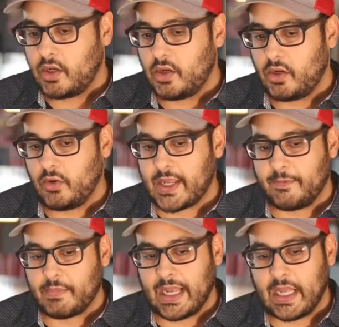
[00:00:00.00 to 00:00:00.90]

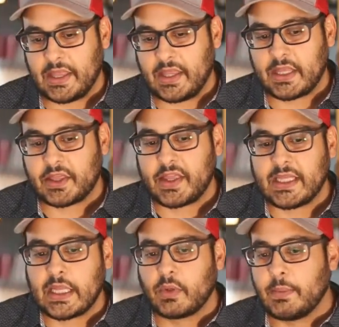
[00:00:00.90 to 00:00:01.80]
Okay, I think the thing
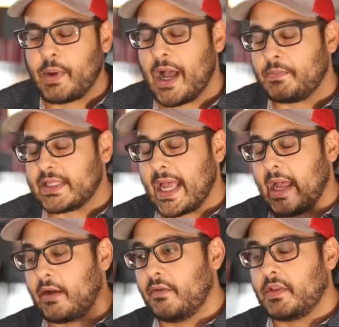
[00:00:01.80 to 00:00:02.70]
that really pops
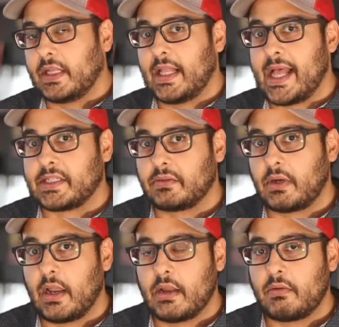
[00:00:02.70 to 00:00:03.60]
out of the glass
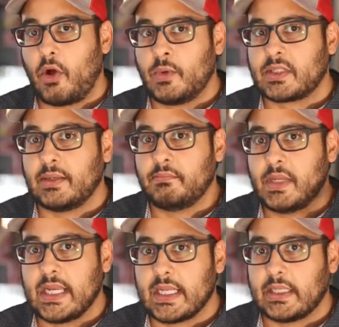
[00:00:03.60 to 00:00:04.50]
almost
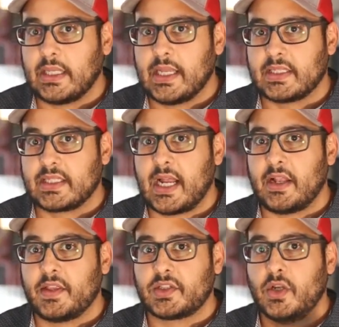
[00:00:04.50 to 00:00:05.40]
immediately is kind
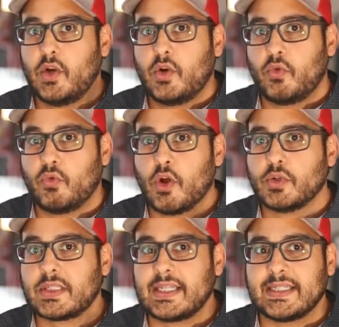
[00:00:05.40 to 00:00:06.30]
of this
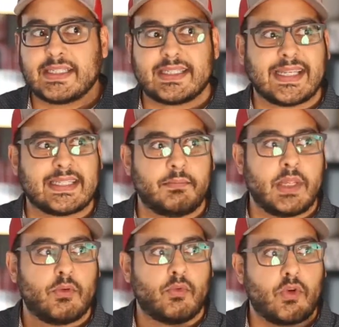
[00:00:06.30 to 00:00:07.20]
roasted
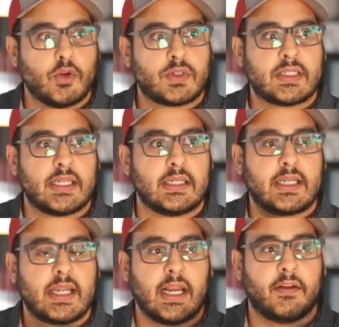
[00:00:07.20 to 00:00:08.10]
sesame, roasted
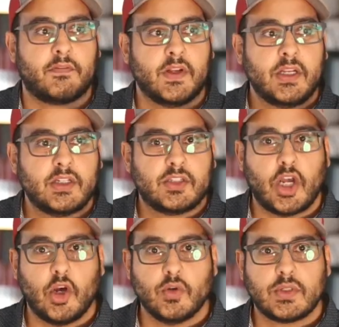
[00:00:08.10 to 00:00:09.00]
kind of
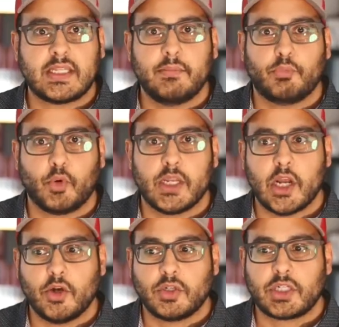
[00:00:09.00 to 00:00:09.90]
toasty
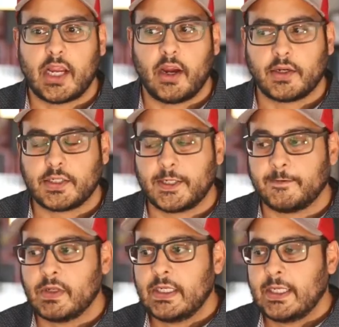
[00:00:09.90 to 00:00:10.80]
brioche character.
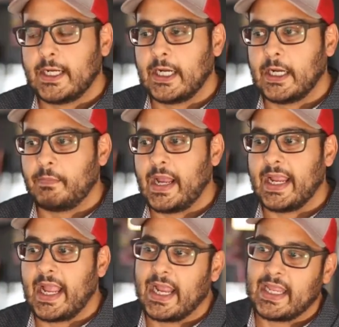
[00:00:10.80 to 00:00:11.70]

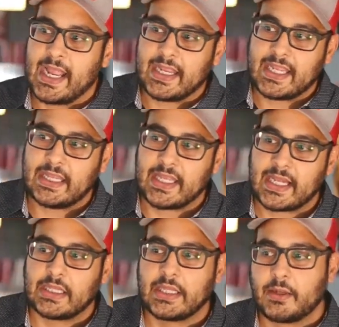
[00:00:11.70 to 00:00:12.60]
I akin that a
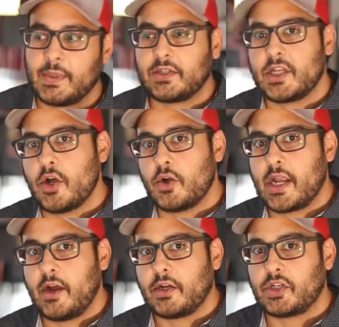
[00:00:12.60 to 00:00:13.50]
little bit to the oak
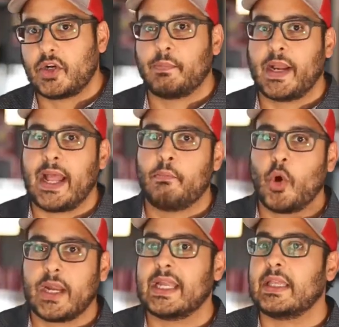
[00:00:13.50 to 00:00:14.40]
character, but I more
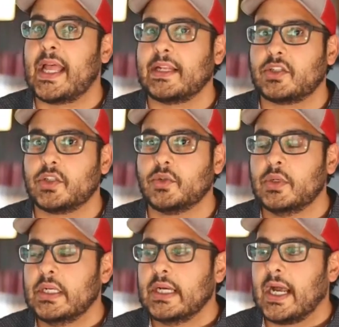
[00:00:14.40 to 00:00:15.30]
akin that to
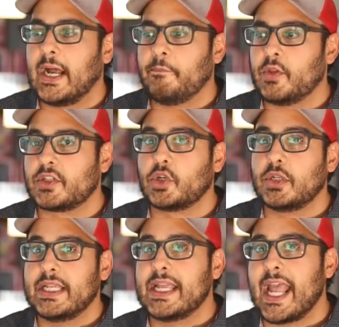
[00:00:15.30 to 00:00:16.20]
the
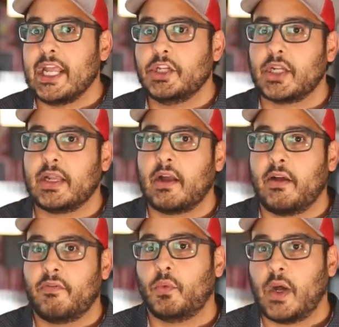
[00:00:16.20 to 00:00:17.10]
surly aging
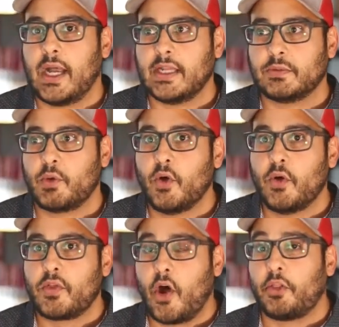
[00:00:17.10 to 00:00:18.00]
of the wines.
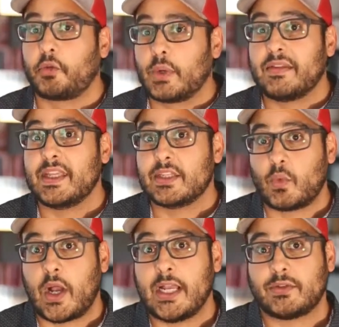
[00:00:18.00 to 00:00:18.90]
All three of these
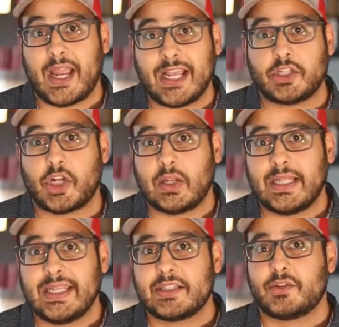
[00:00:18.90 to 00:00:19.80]
wines were aged on
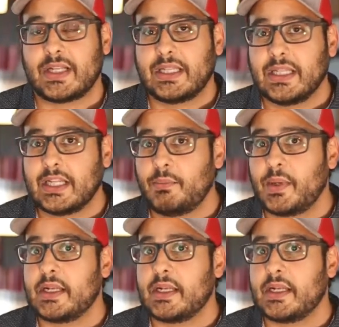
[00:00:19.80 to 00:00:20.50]
lees. There's a little bit